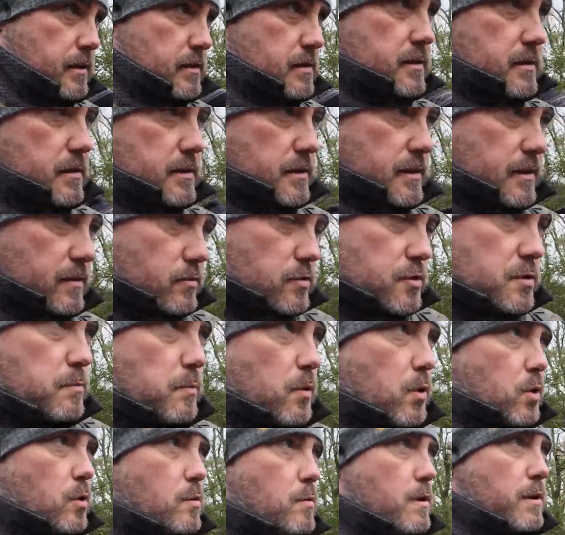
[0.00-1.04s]
just a little
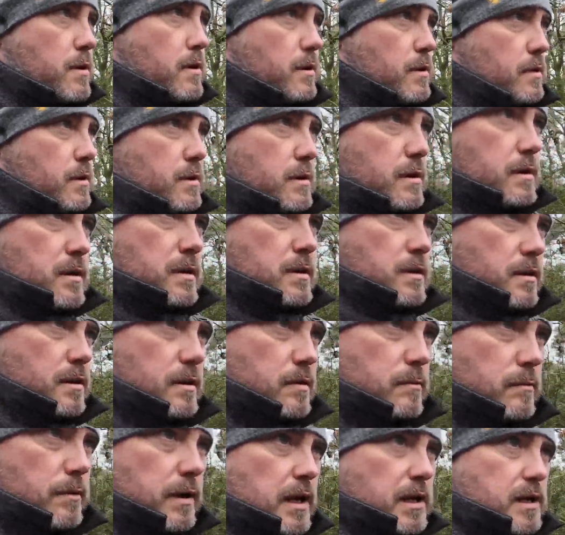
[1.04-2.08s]
small one,
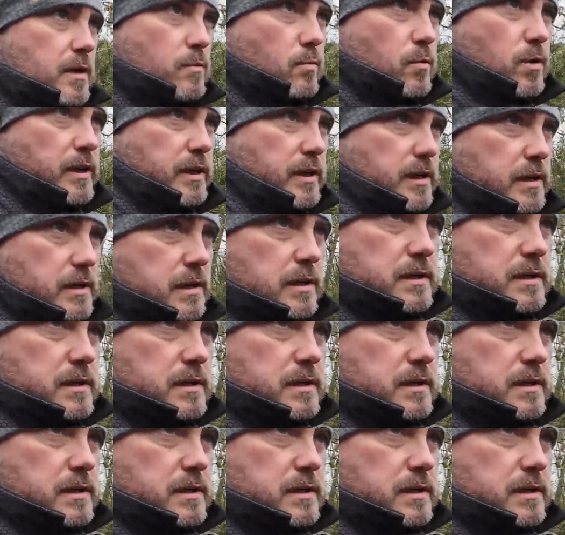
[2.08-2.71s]
black and white.